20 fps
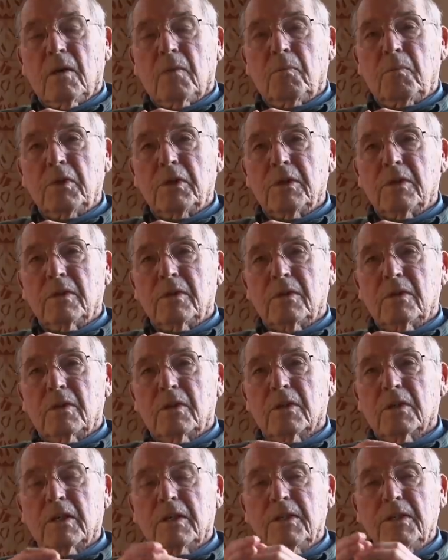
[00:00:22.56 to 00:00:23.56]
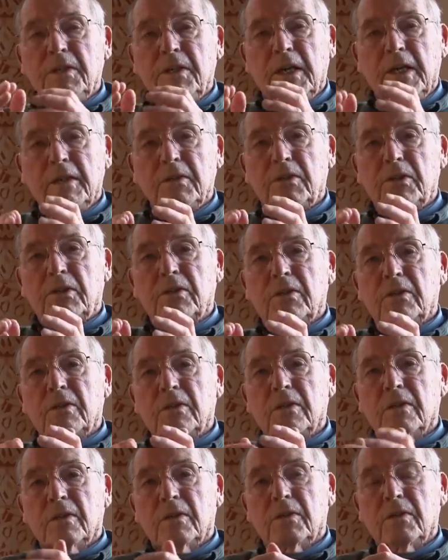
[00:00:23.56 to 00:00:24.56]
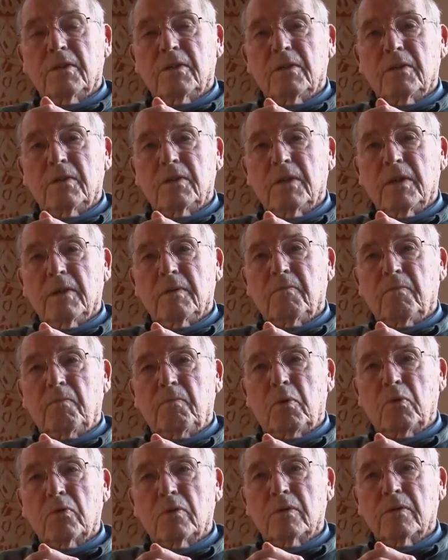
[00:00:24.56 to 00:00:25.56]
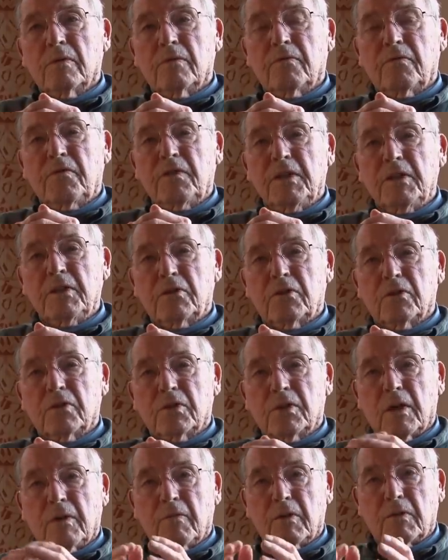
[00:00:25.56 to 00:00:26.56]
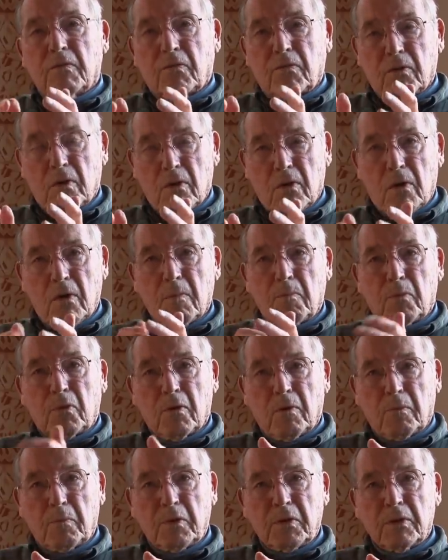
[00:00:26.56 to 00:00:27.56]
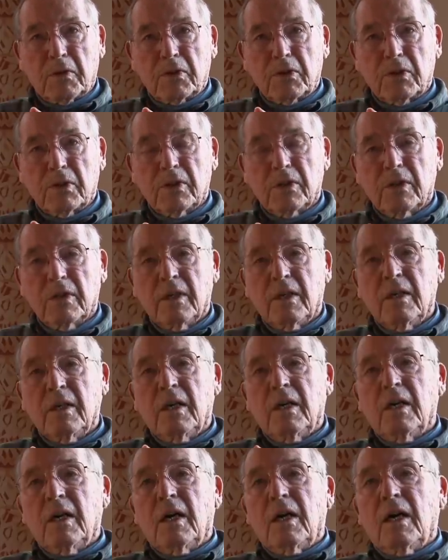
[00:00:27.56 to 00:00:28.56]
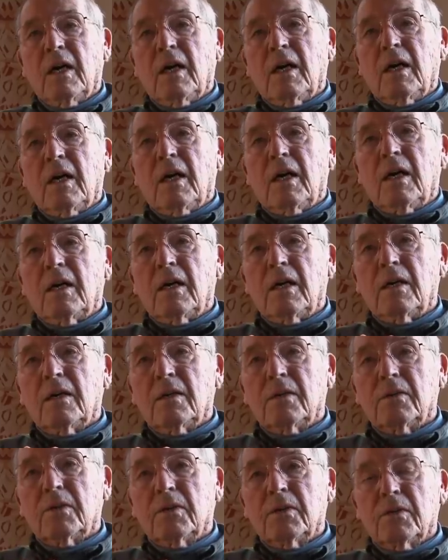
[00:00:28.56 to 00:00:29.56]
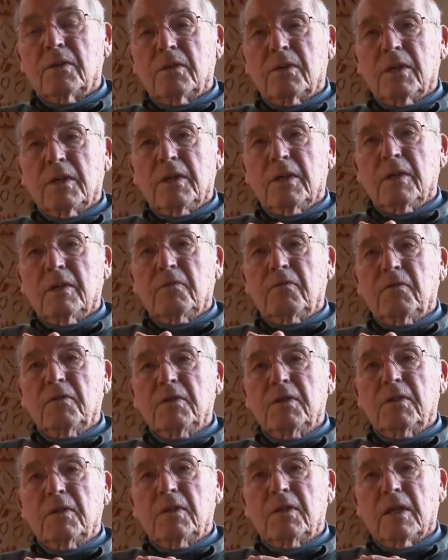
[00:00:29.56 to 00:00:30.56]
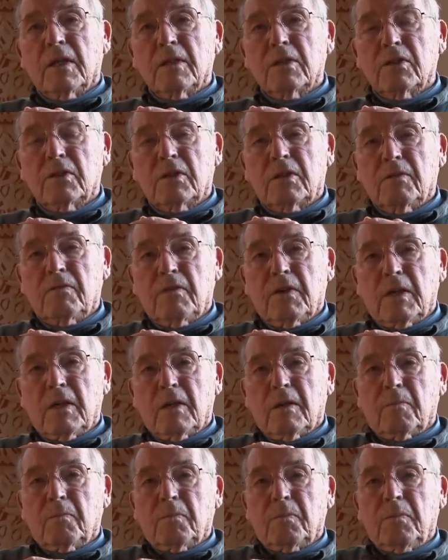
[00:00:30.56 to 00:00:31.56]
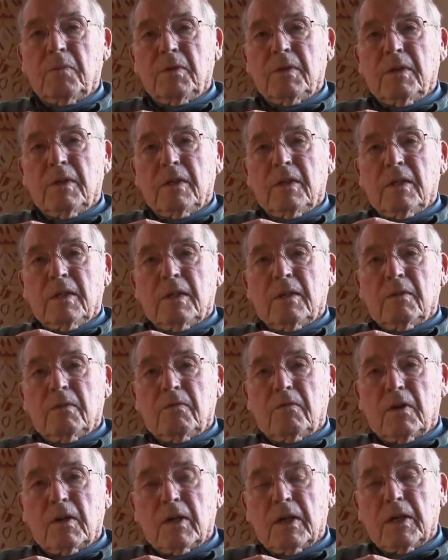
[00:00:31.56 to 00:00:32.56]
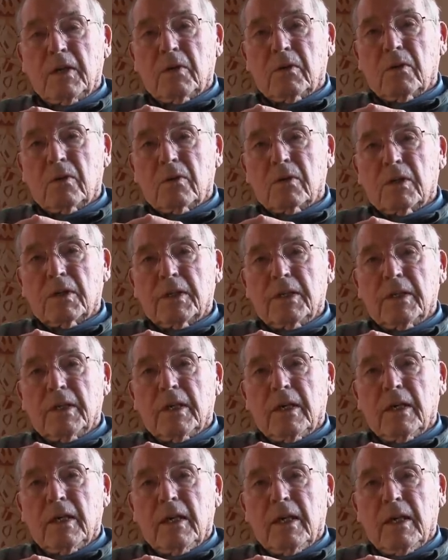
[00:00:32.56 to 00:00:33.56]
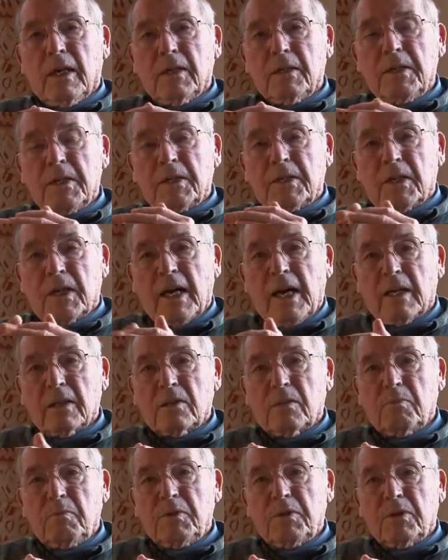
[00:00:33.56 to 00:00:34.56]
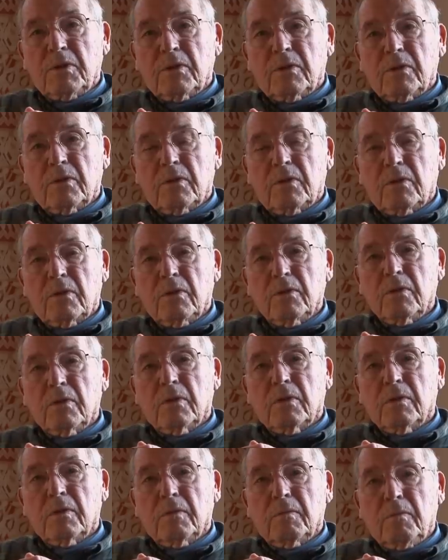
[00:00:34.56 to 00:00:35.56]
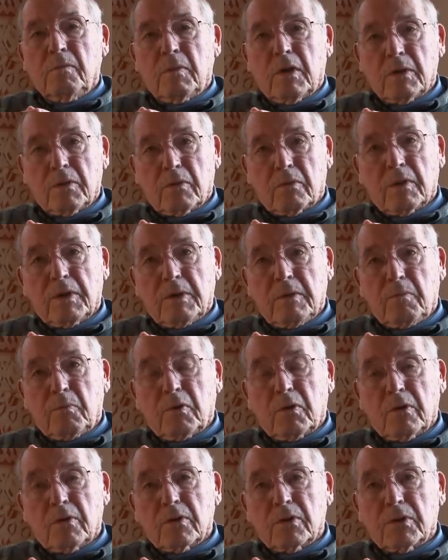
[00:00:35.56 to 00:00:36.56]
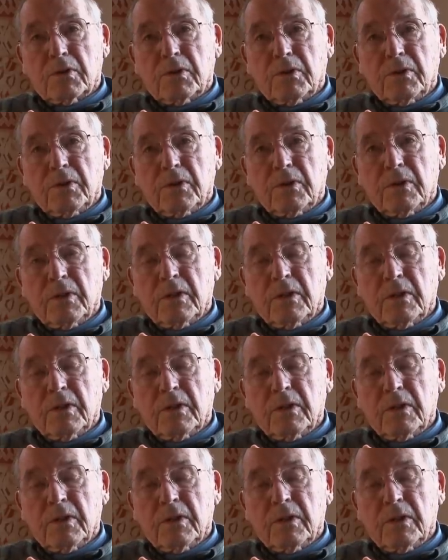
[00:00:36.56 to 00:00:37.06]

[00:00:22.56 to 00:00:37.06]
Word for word: but to condense the important features of it for our purpose, uh, the infant does develop very early an attachment to the mothering person.